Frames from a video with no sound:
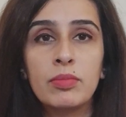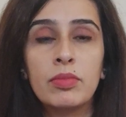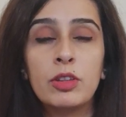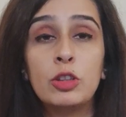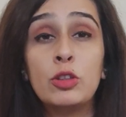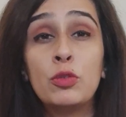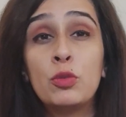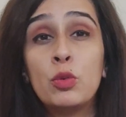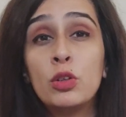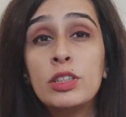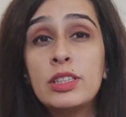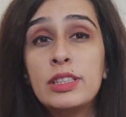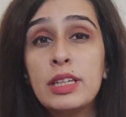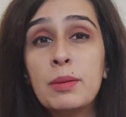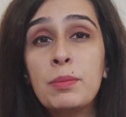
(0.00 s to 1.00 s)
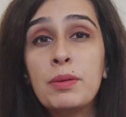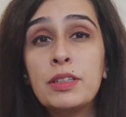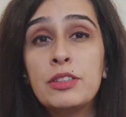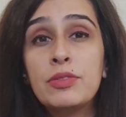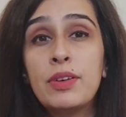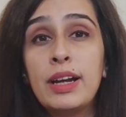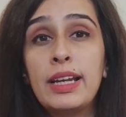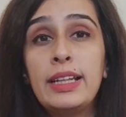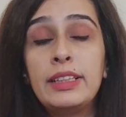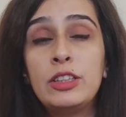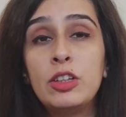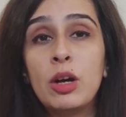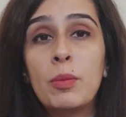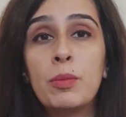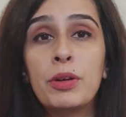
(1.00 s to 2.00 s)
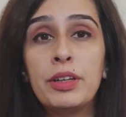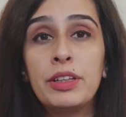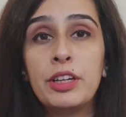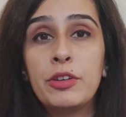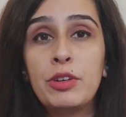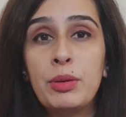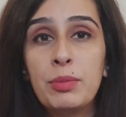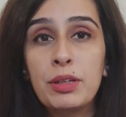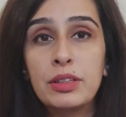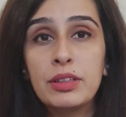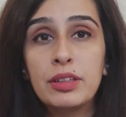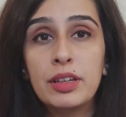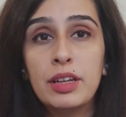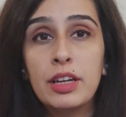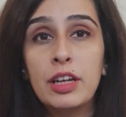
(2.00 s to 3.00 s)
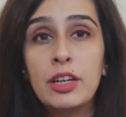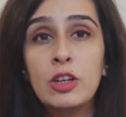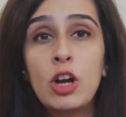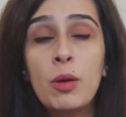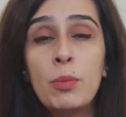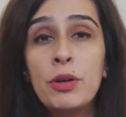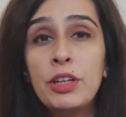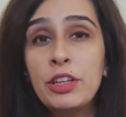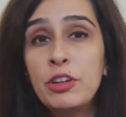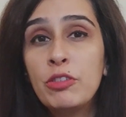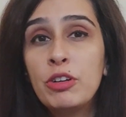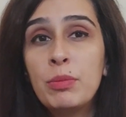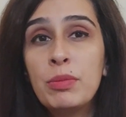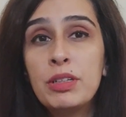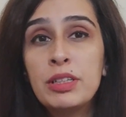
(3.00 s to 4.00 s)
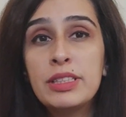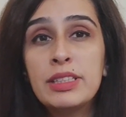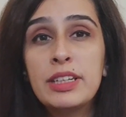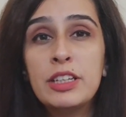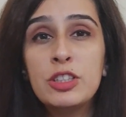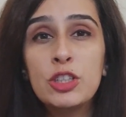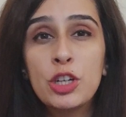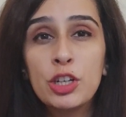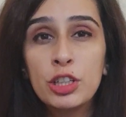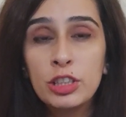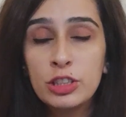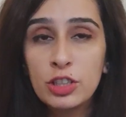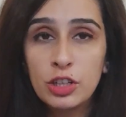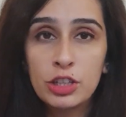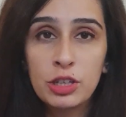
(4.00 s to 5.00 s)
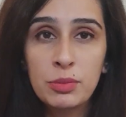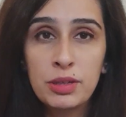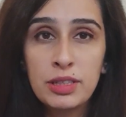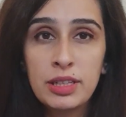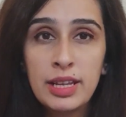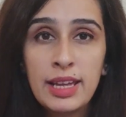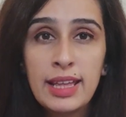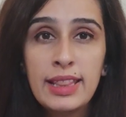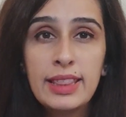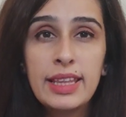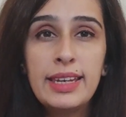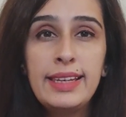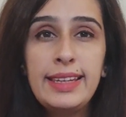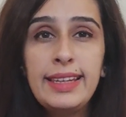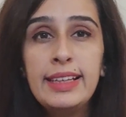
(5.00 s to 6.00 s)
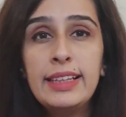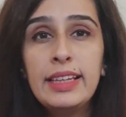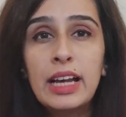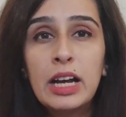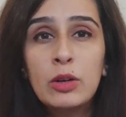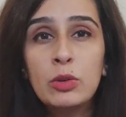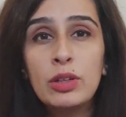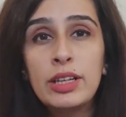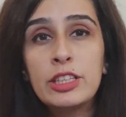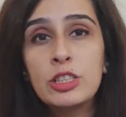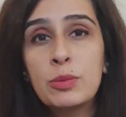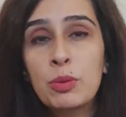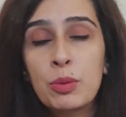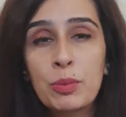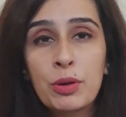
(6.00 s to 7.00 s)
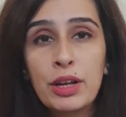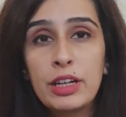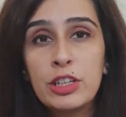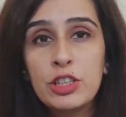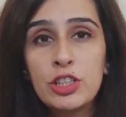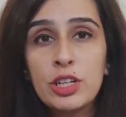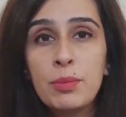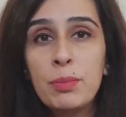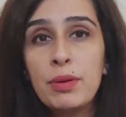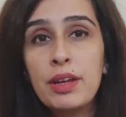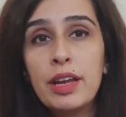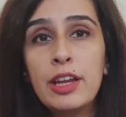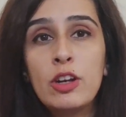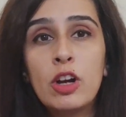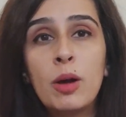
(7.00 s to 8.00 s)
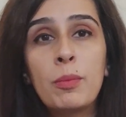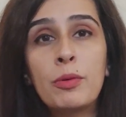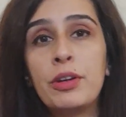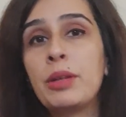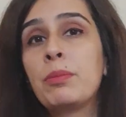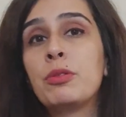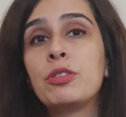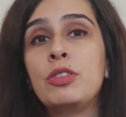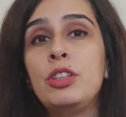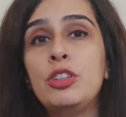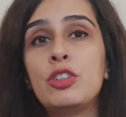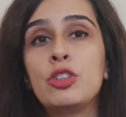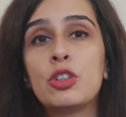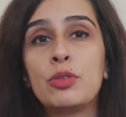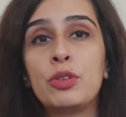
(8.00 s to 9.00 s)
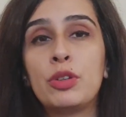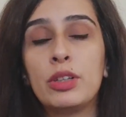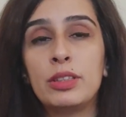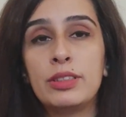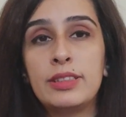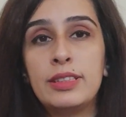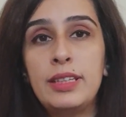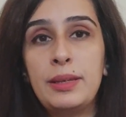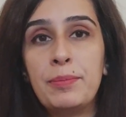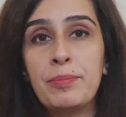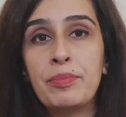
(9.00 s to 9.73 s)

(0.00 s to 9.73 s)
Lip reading: And the fourth step is filing the operating agreement. An operating agreement is an internal document that legally outlines the proprietorship and operating procedures of your LLC.